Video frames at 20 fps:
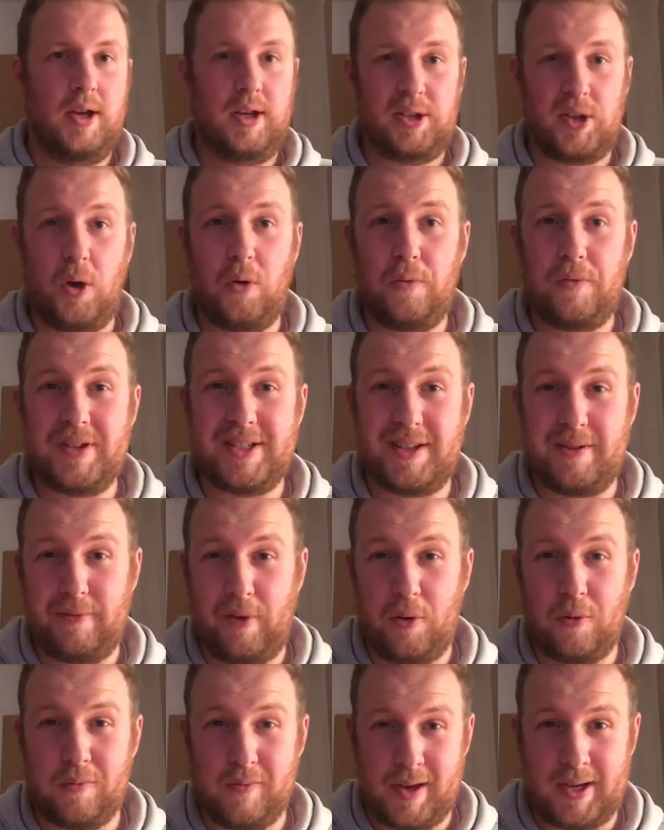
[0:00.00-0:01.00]
golf is
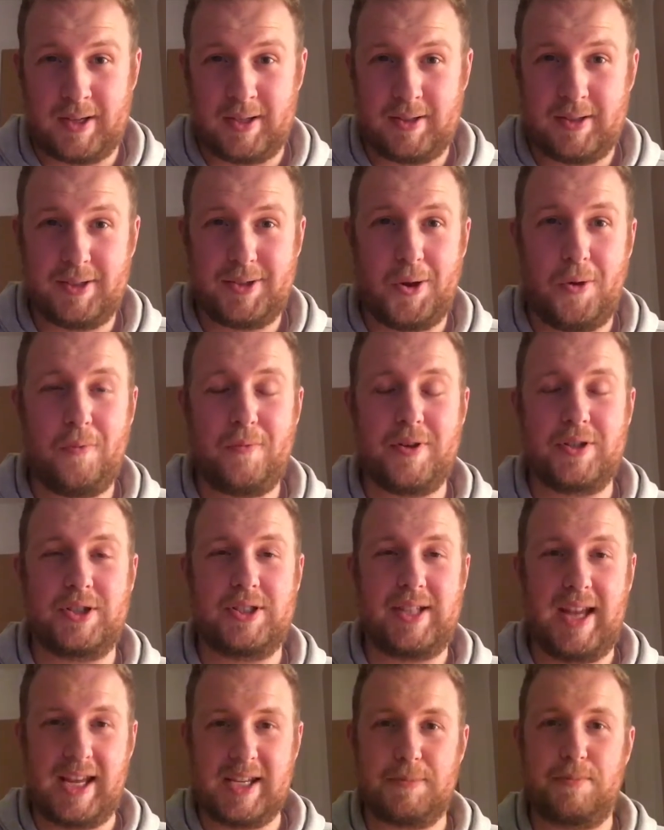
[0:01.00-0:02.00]
evolving. Golf is
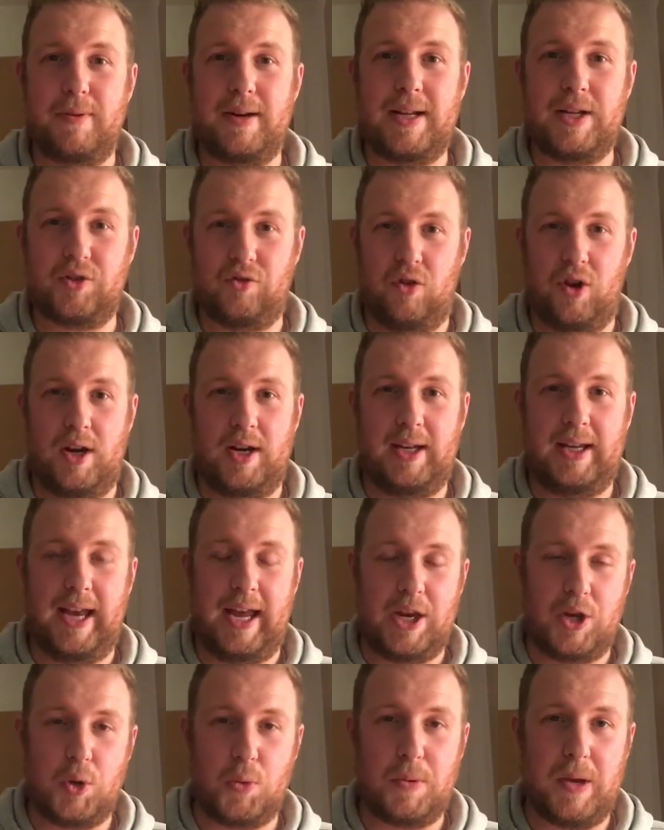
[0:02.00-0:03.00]
desperately trying to
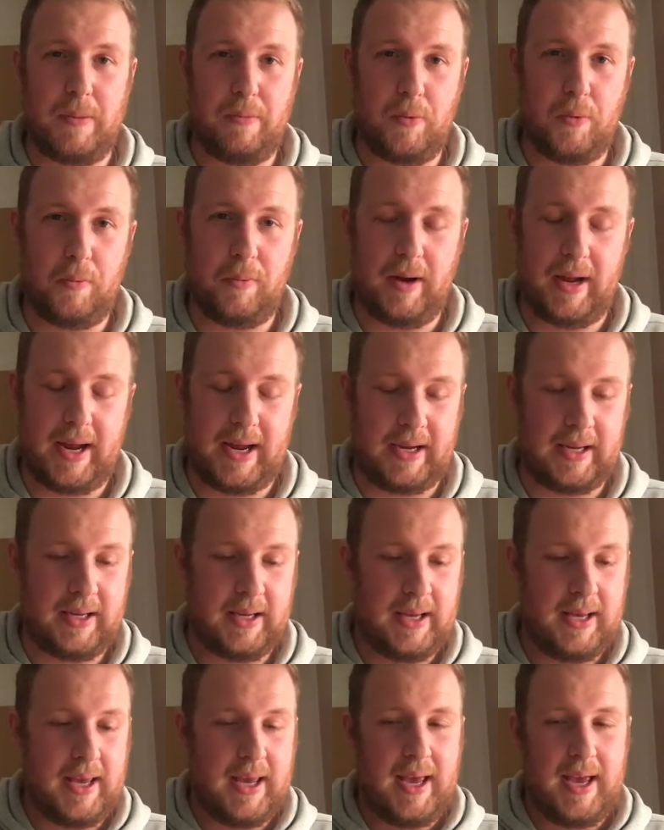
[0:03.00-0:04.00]
get new people playing,
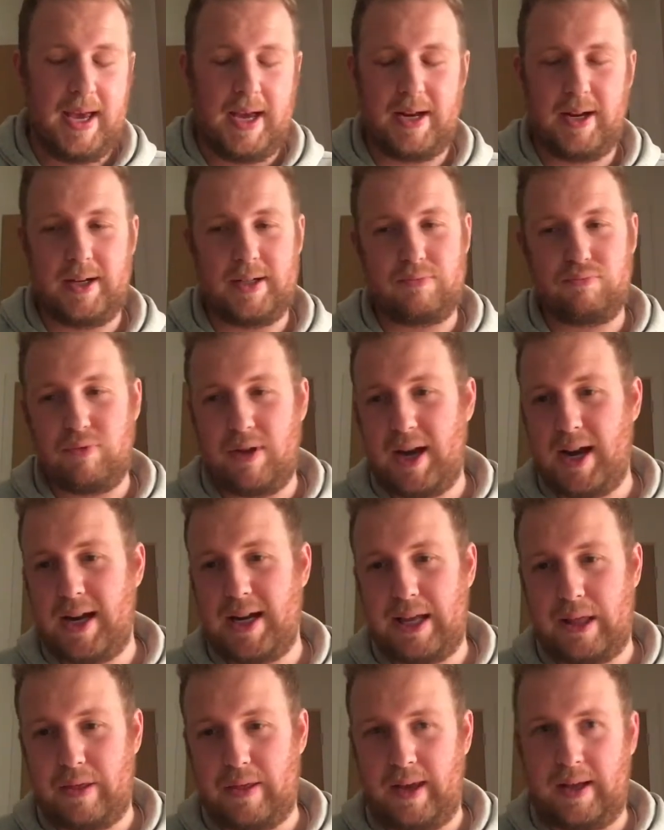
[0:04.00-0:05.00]
and I
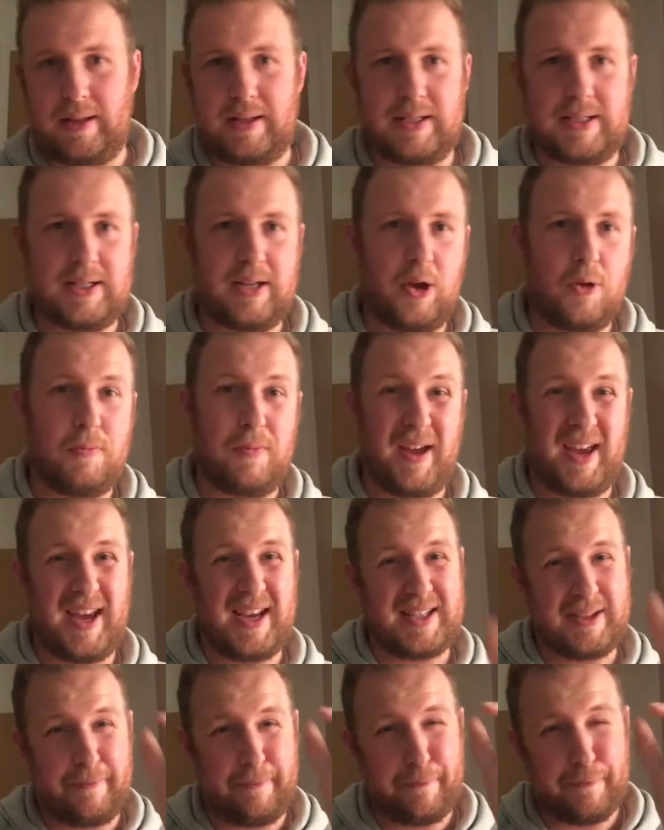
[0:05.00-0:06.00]
really think that slow play
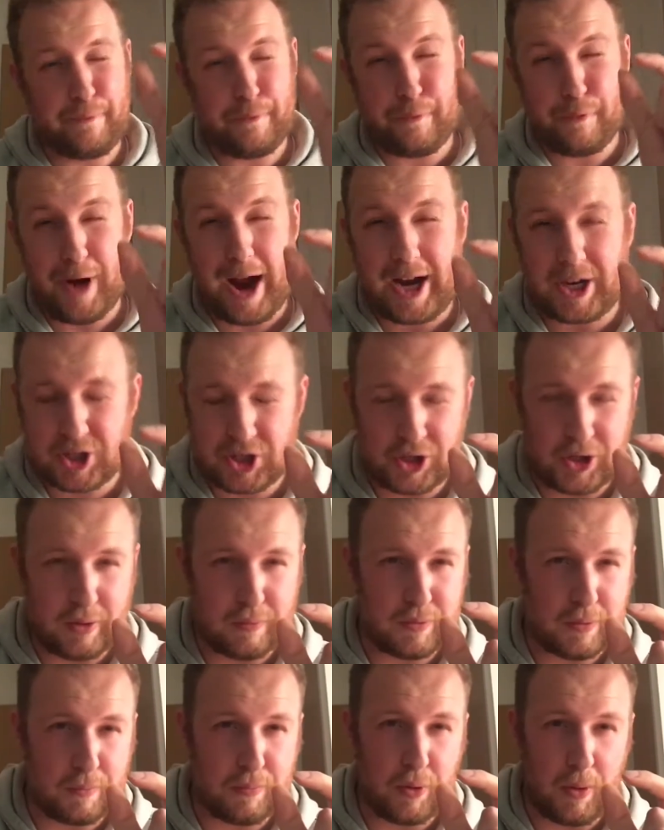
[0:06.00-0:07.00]
is a fraction
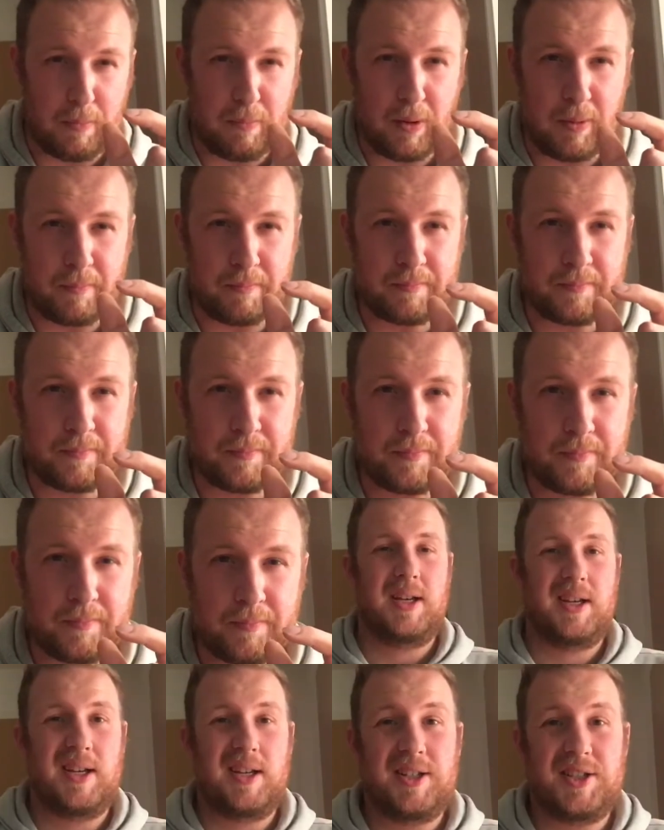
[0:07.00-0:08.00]
of the problem.
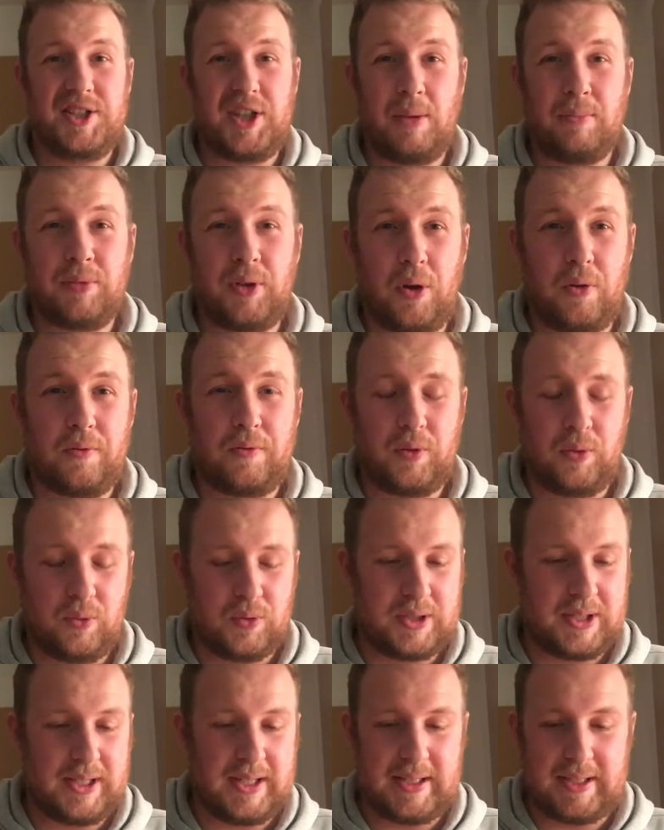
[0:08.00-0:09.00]
Some golf
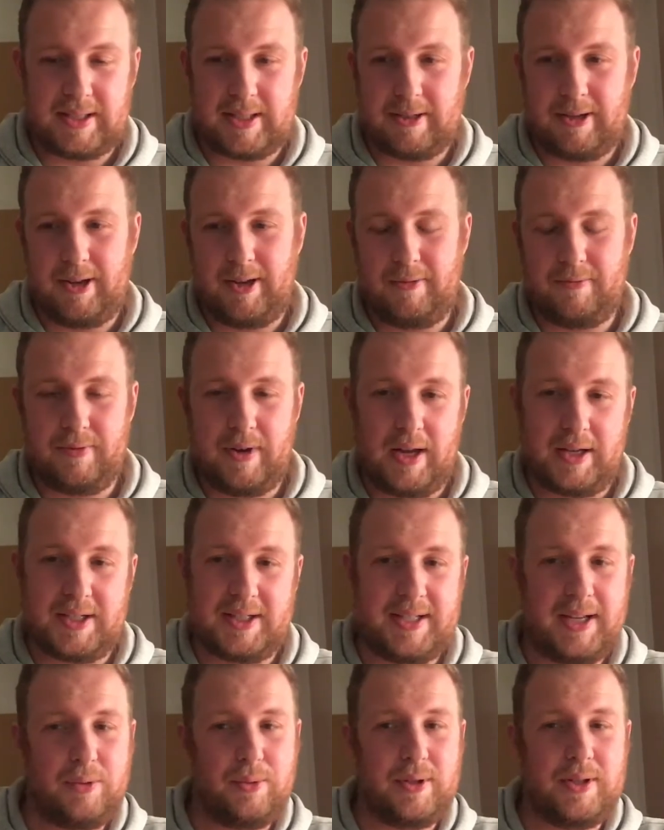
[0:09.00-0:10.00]
courses are
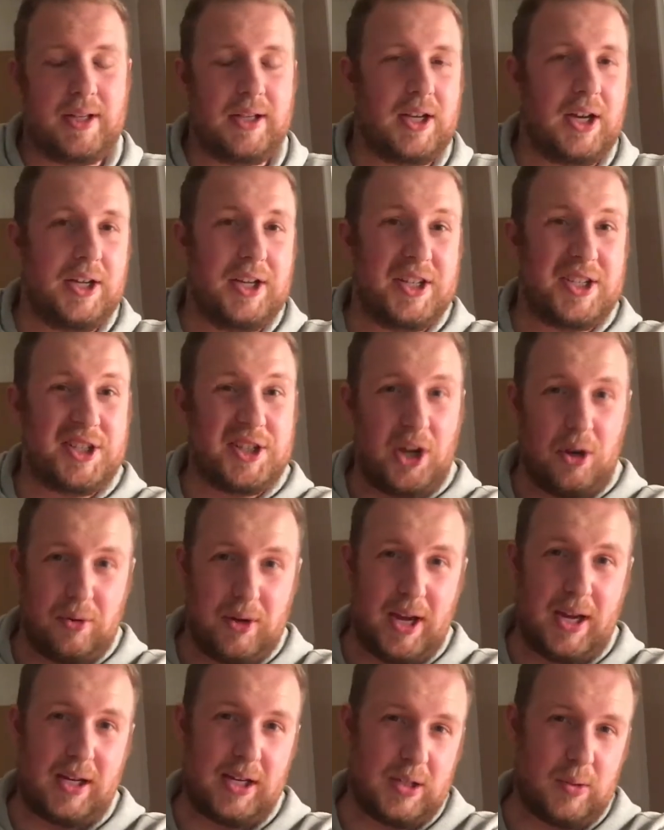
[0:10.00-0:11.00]
still in the kind of stone
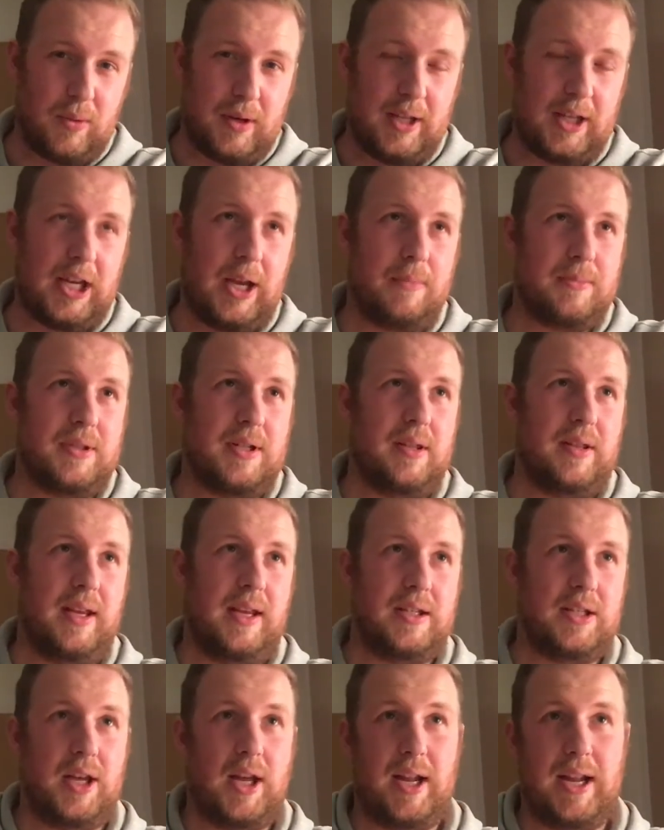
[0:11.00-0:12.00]
ages when it comes to
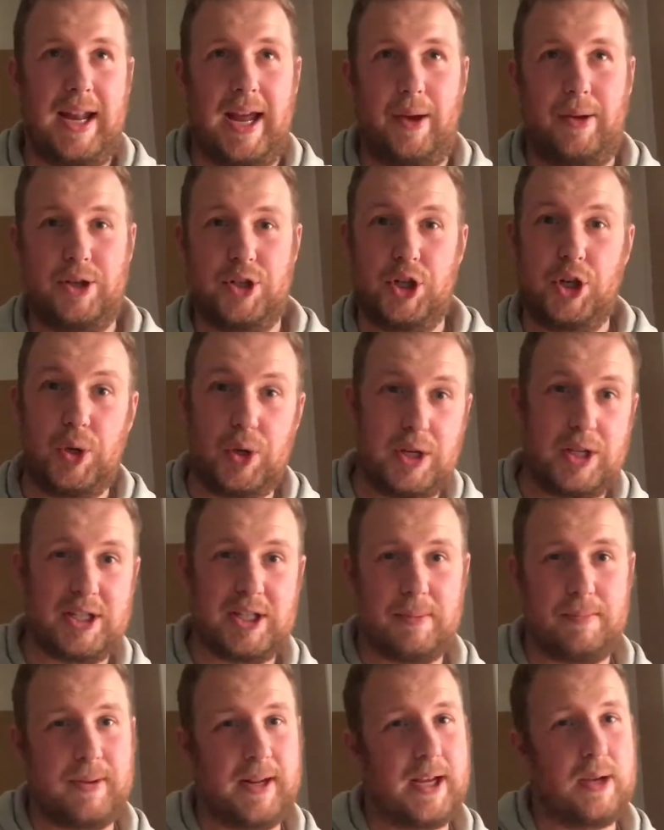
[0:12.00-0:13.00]
things like allowing juniors
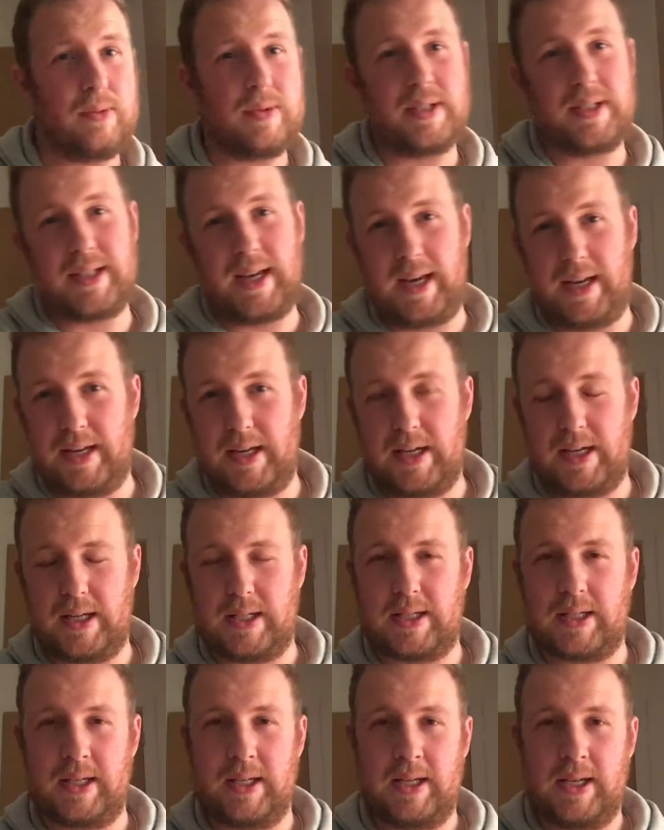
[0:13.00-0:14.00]
to play with
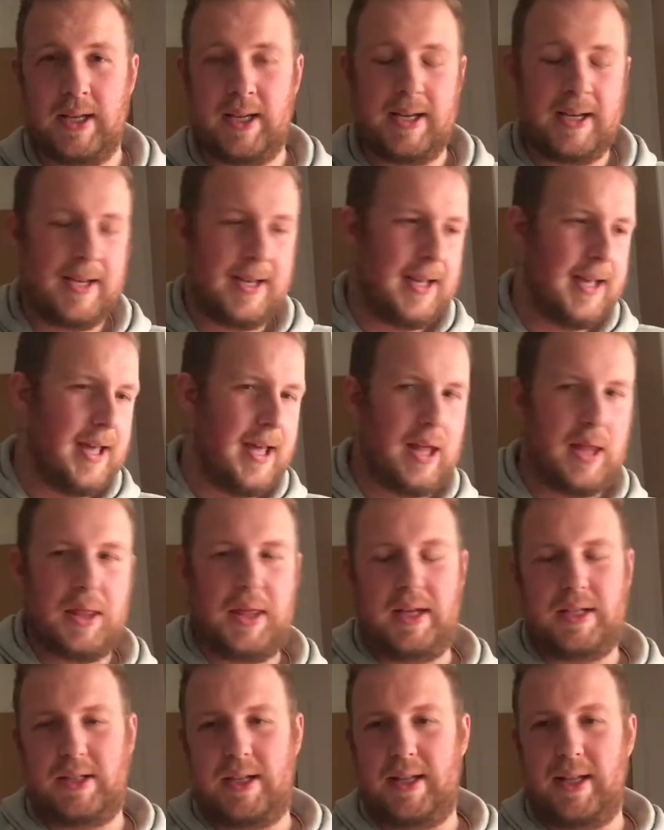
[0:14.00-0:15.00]
seniors,
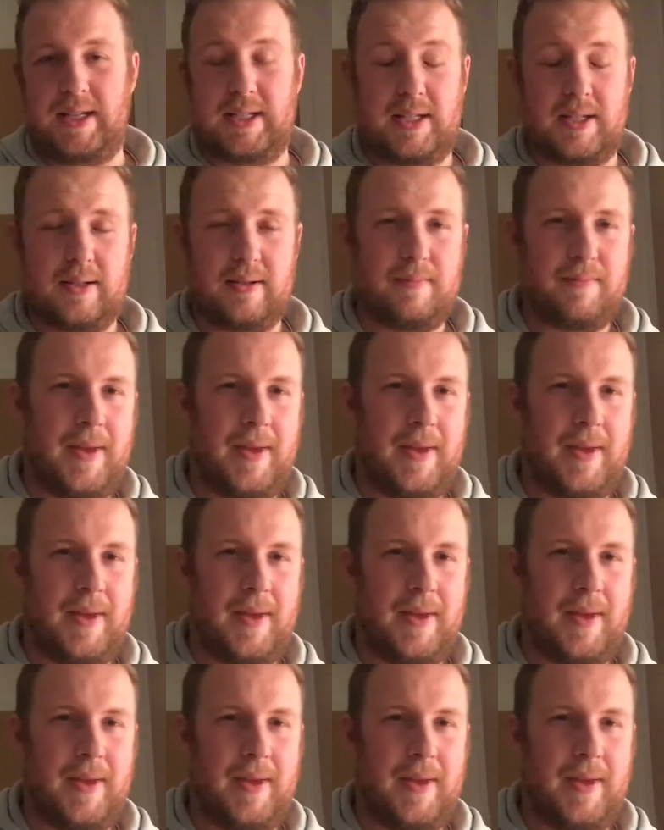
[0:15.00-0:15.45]
things like this,